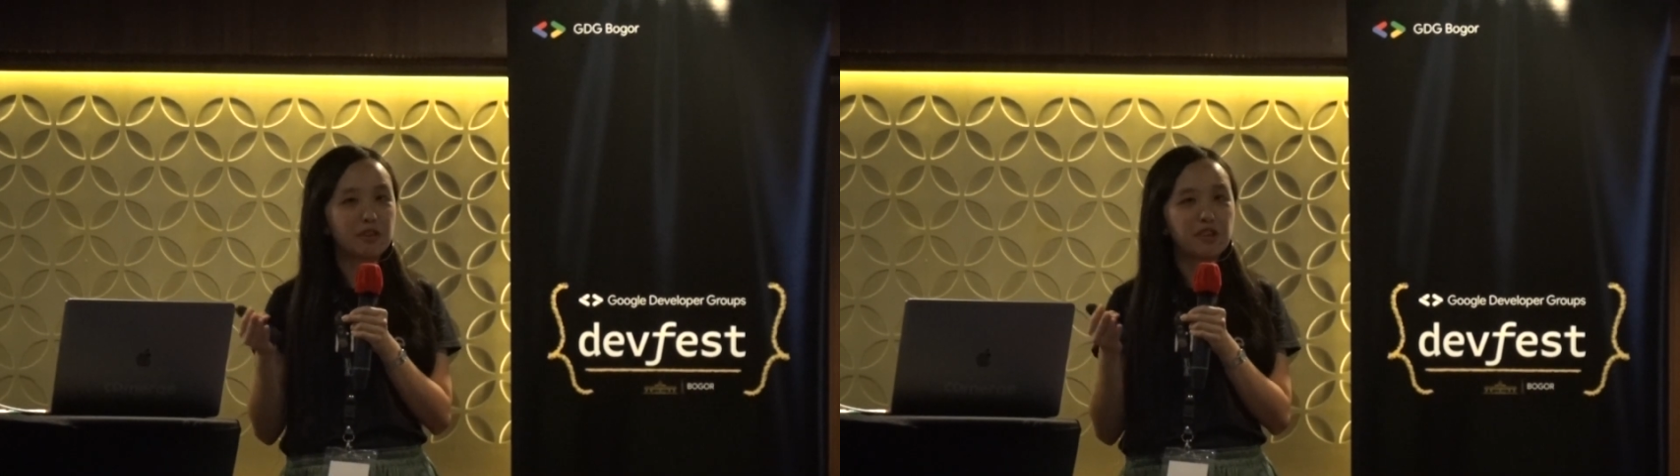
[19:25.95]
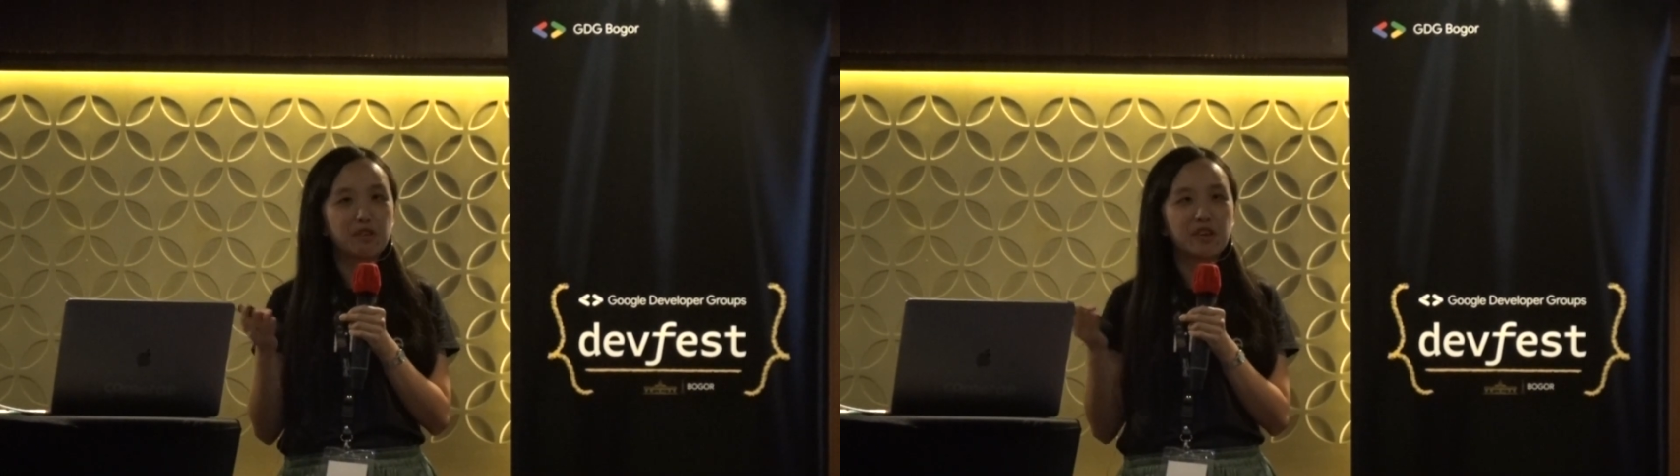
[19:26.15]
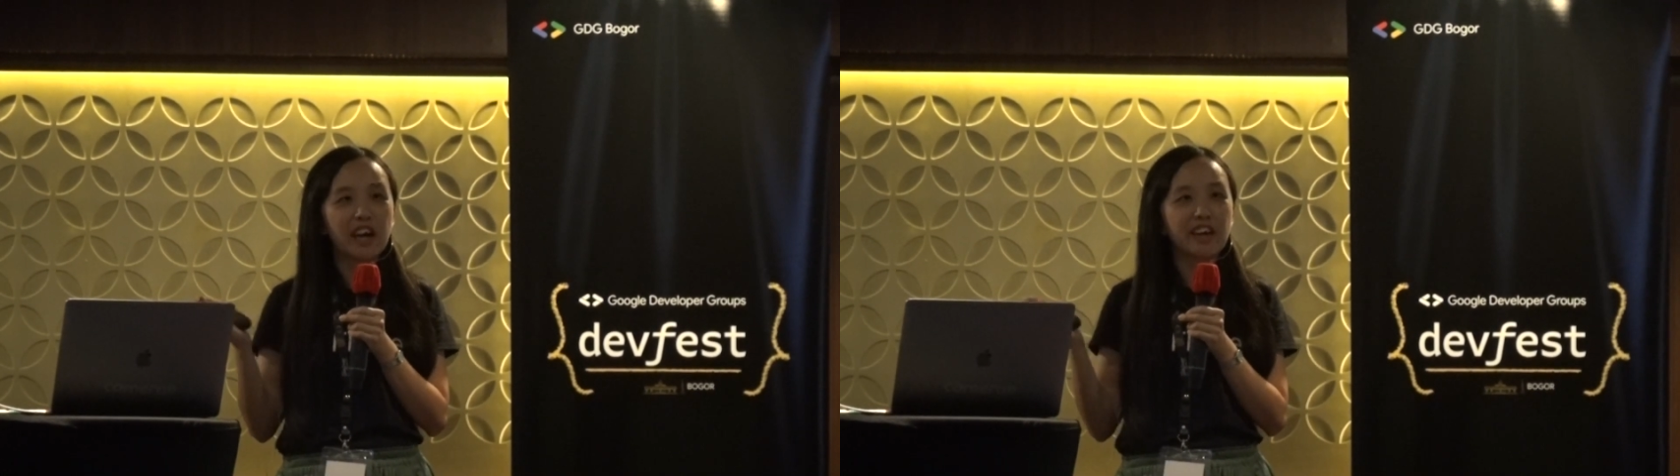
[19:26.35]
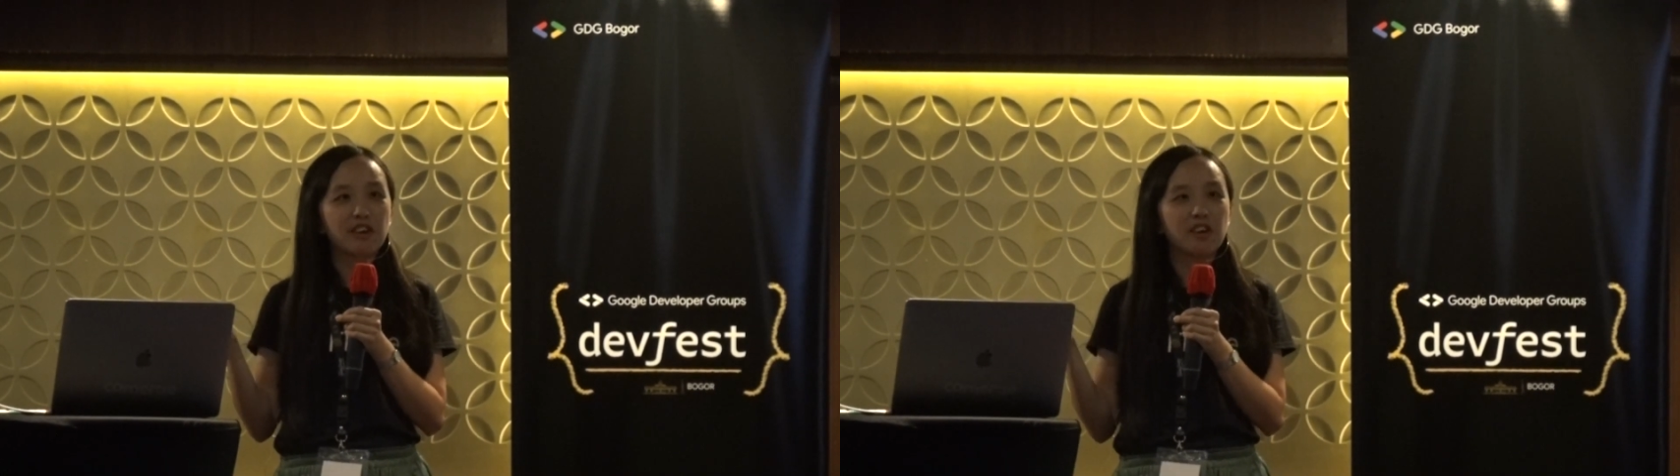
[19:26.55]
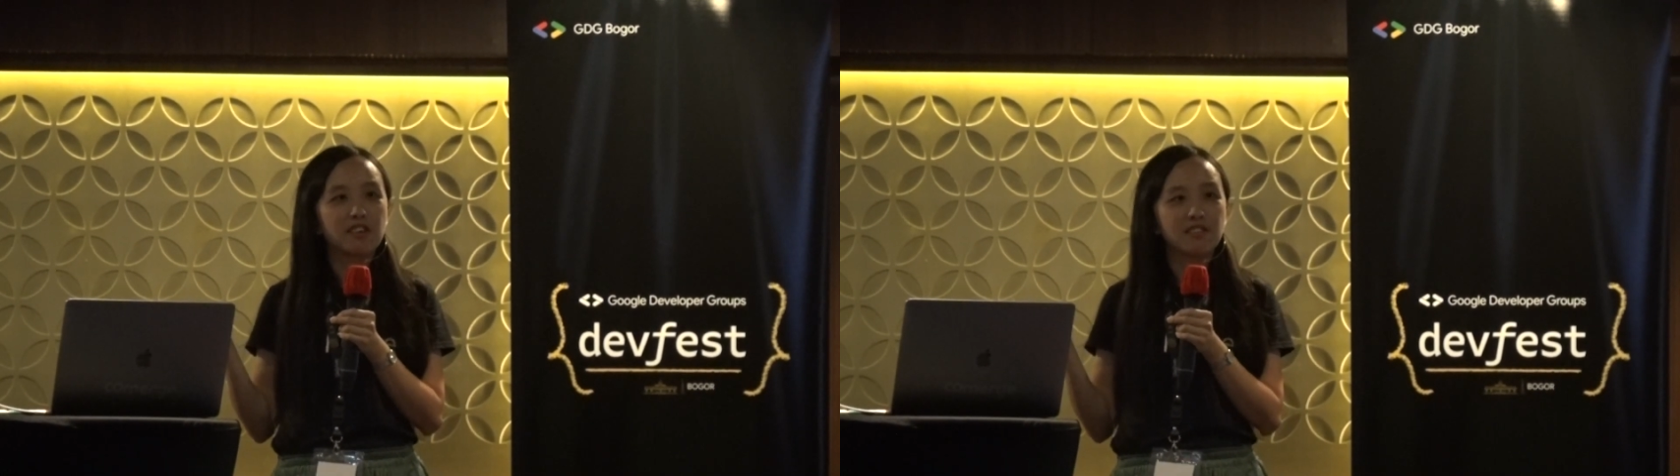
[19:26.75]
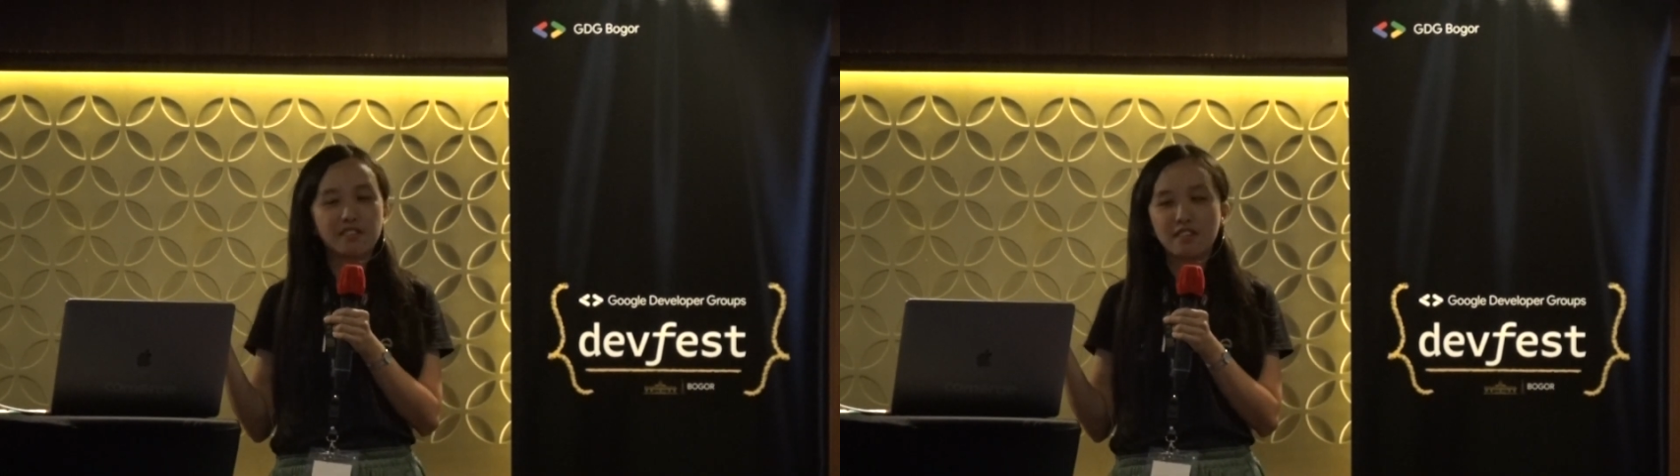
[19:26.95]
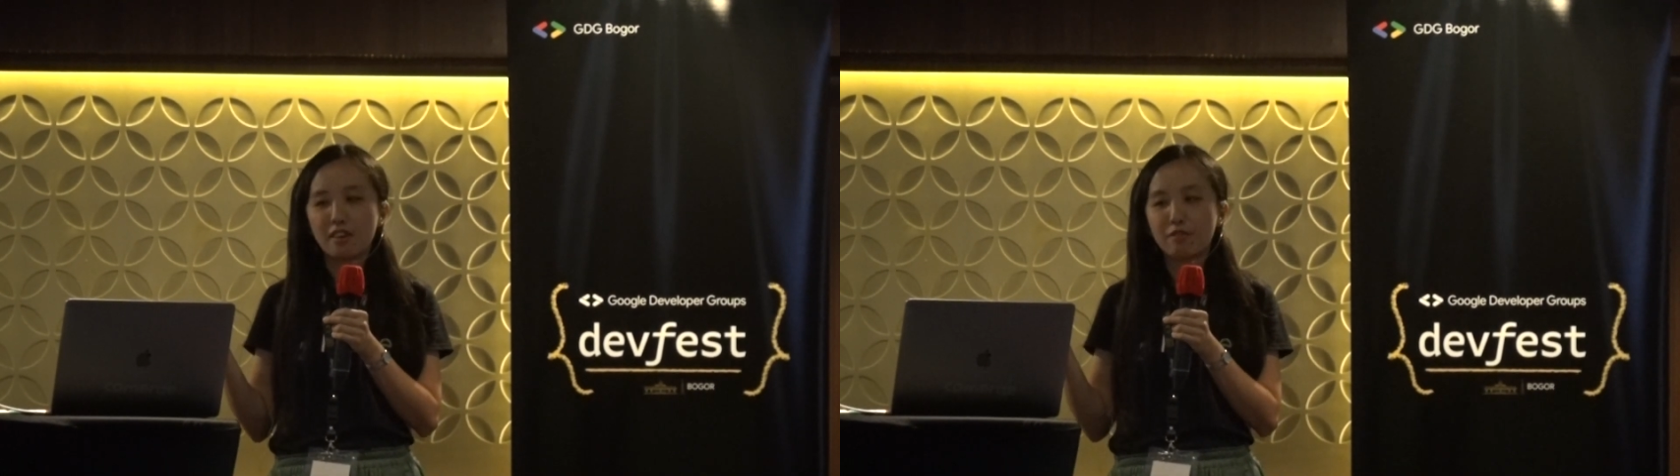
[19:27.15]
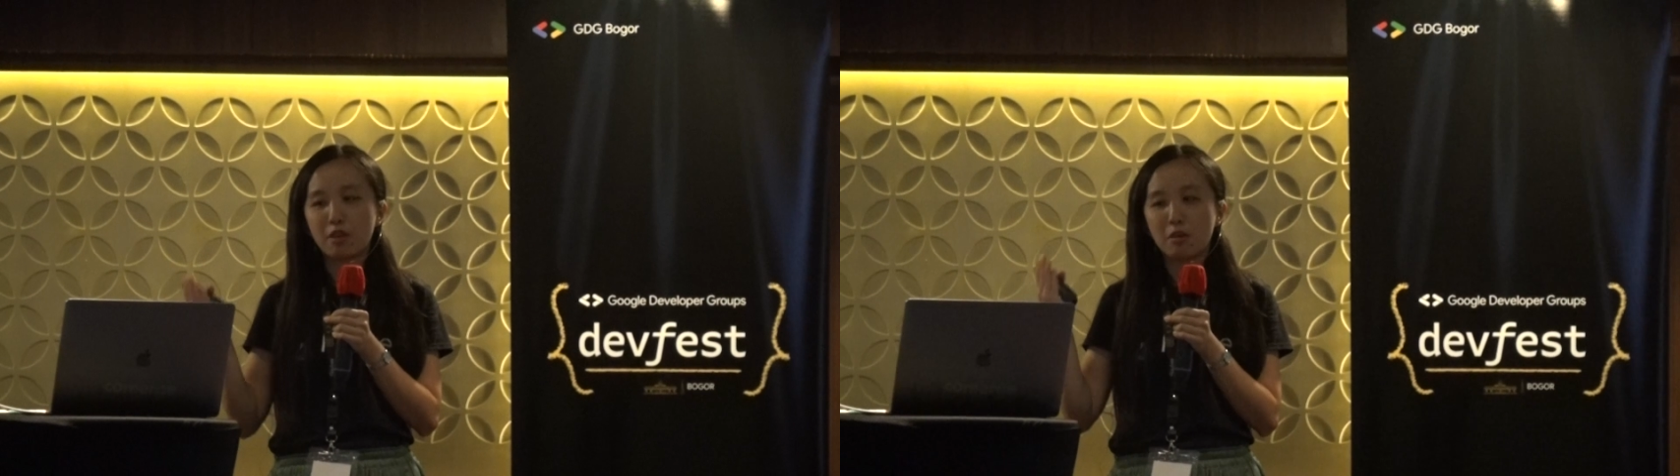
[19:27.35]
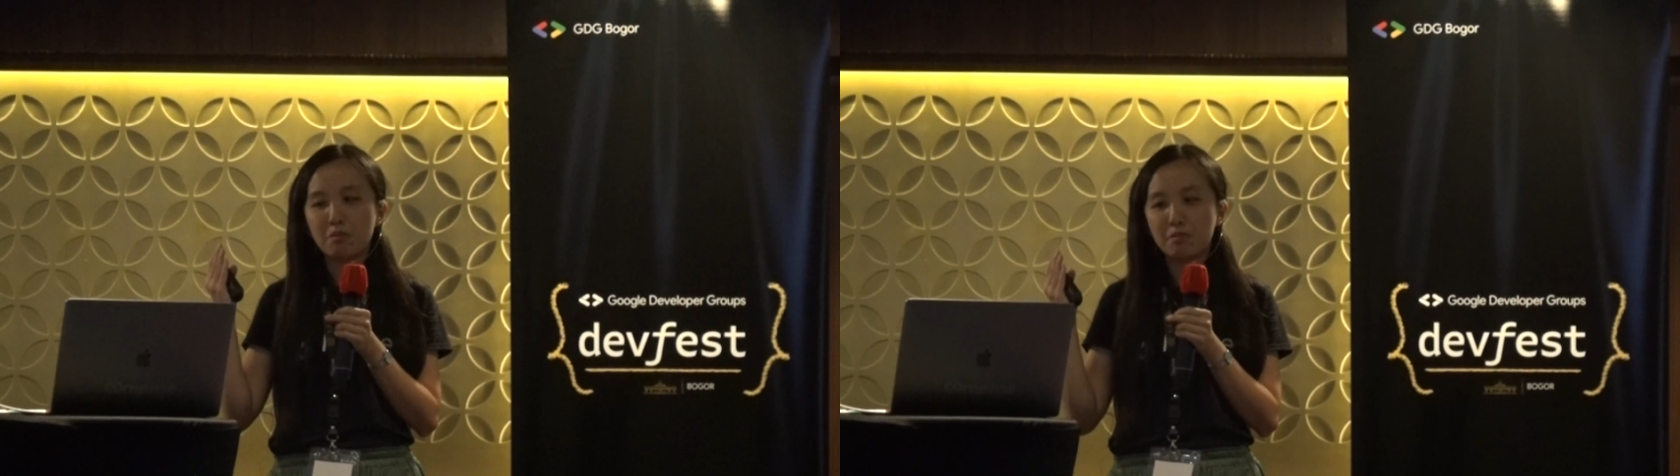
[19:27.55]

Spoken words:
material icons from